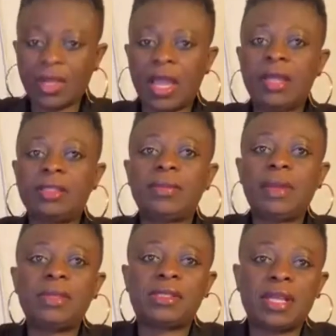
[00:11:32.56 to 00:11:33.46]
Dance
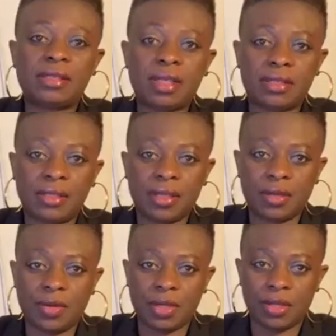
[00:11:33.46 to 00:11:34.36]
mama san start here.
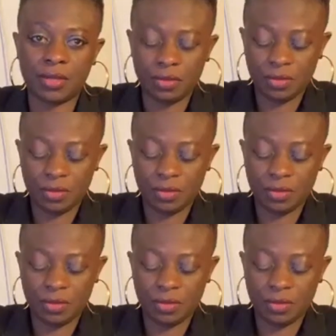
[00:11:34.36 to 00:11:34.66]
Okay.